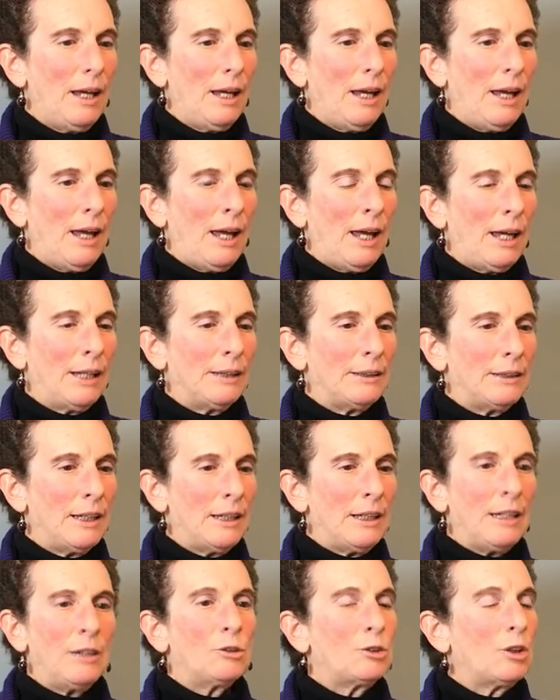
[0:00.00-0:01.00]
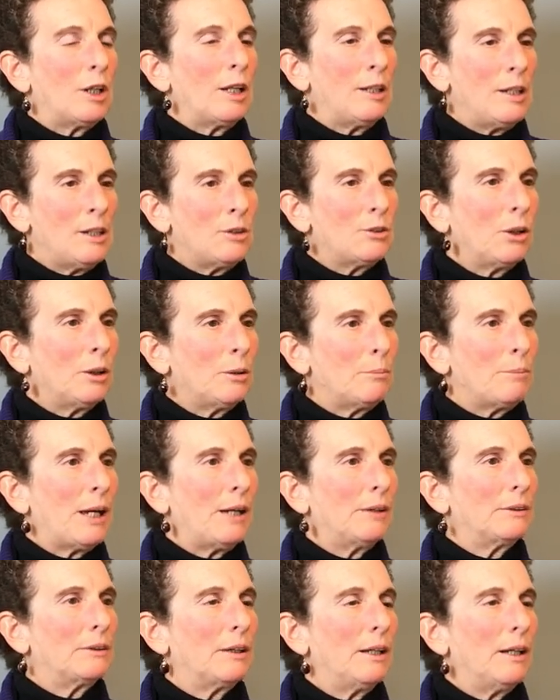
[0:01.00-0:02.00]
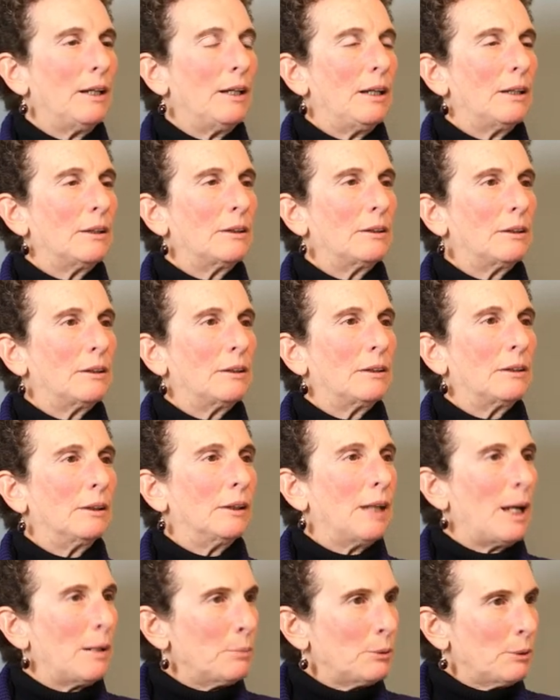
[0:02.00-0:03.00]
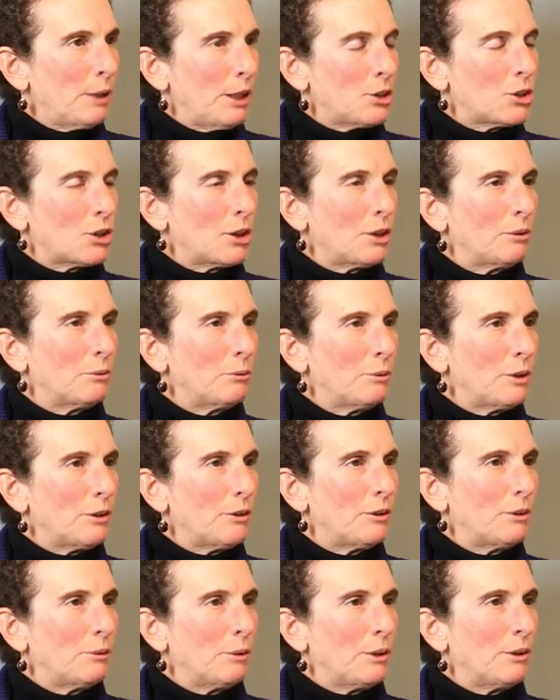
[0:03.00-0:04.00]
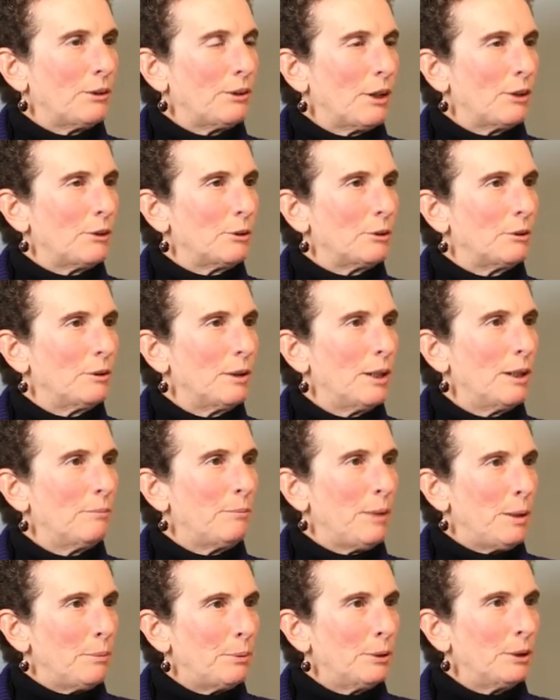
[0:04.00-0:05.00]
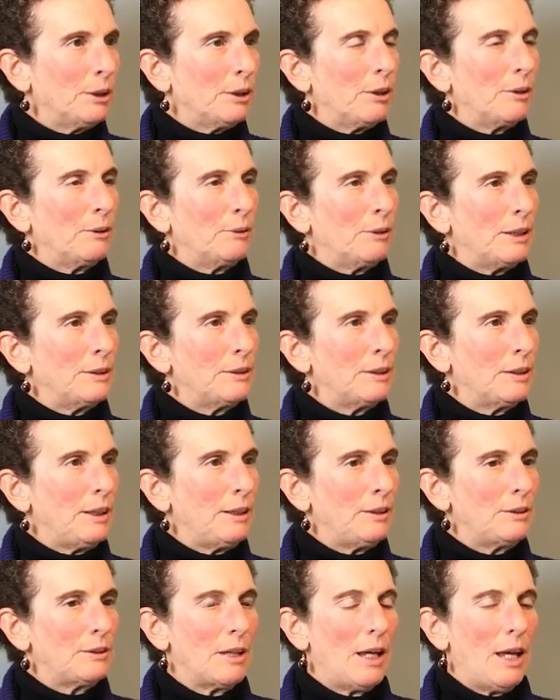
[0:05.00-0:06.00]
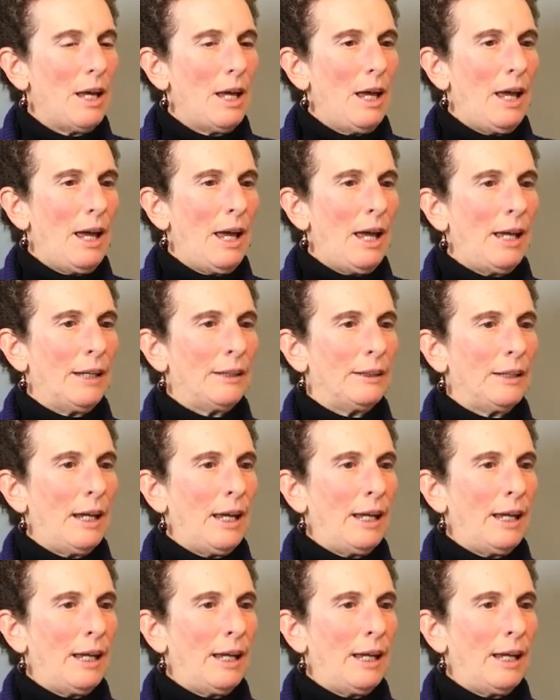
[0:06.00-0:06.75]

And it is all about collaboration with other people and other entities, and